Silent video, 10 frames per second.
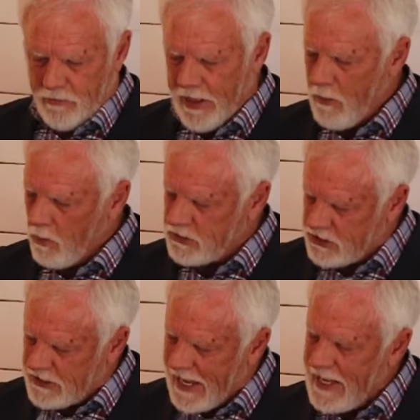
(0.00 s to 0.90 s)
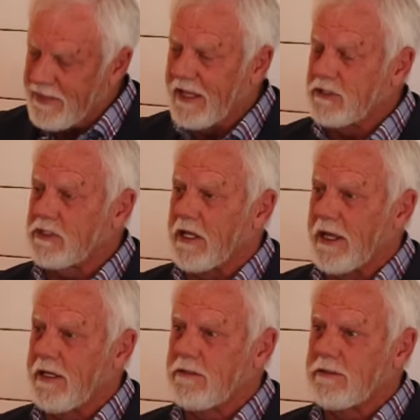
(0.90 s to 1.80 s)
They will say these
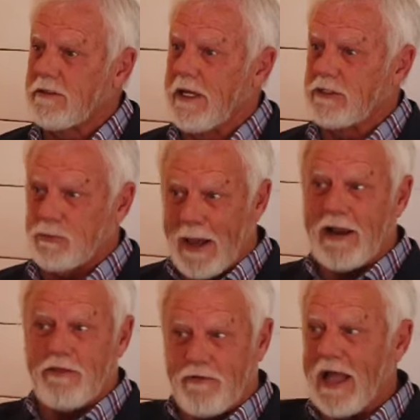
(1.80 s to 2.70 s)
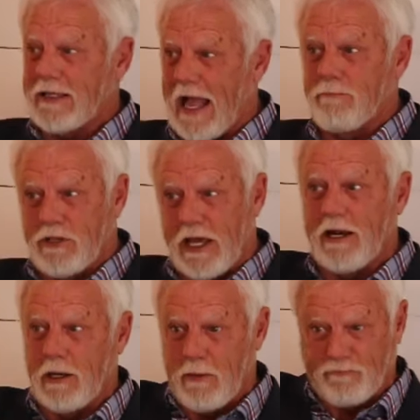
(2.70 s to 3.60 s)
things in spite of the fact I'm
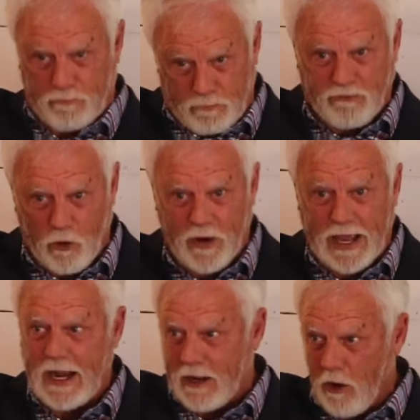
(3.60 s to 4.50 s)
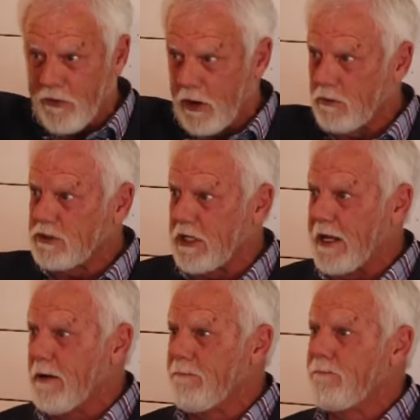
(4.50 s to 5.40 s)
telling them beforehand, I know they're going to
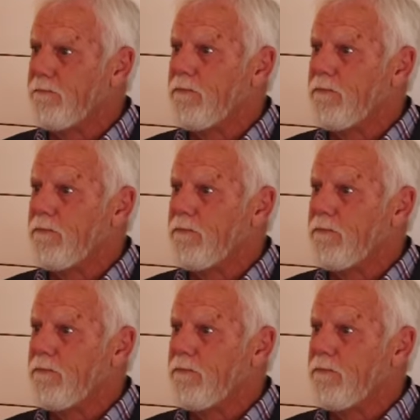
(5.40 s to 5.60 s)
say them.